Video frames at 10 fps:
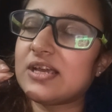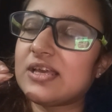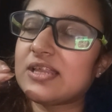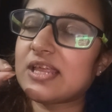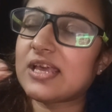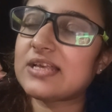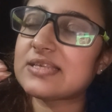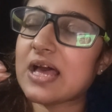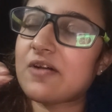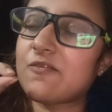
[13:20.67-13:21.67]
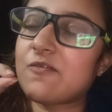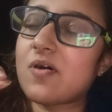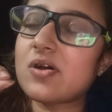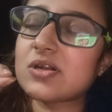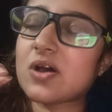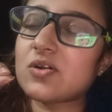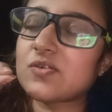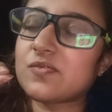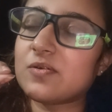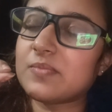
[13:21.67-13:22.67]
Things have worked out
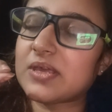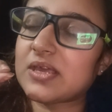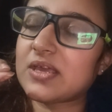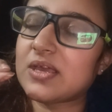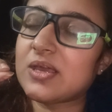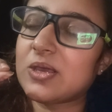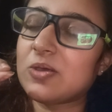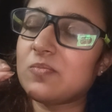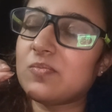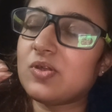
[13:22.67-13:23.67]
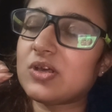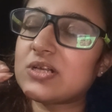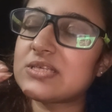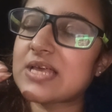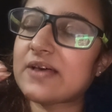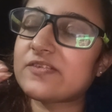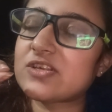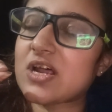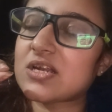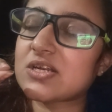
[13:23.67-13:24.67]
for me. Miracles have
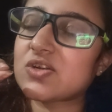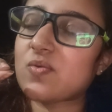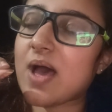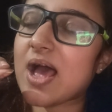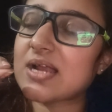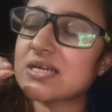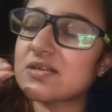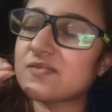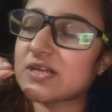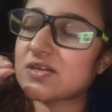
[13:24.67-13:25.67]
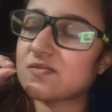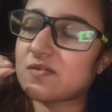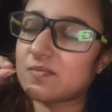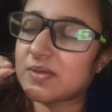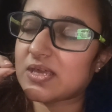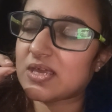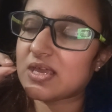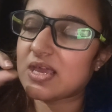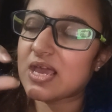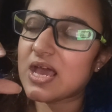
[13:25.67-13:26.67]
started to activate for me.
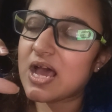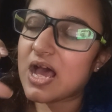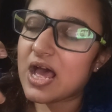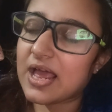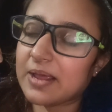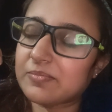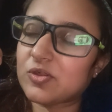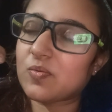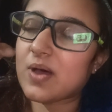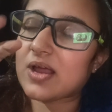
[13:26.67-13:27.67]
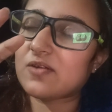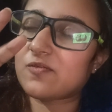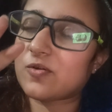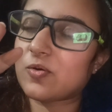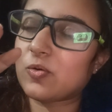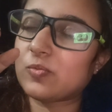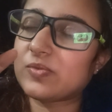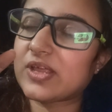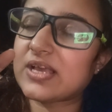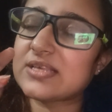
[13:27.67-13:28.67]
I am the one for whom
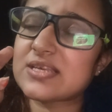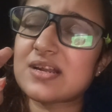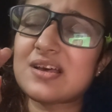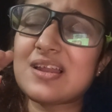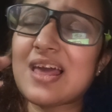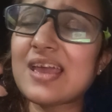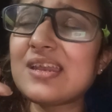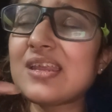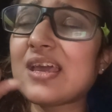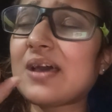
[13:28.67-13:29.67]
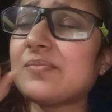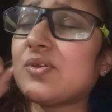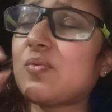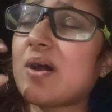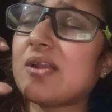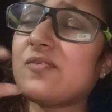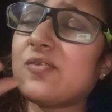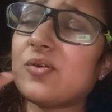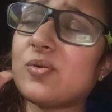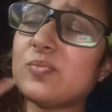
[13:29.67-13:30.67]
things are aligning. I am the one
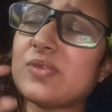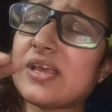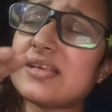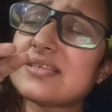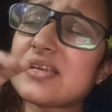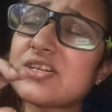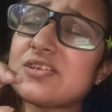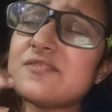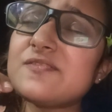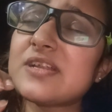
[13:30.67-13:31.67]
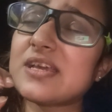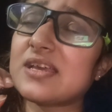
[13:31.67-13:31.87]
for whom things are shifting.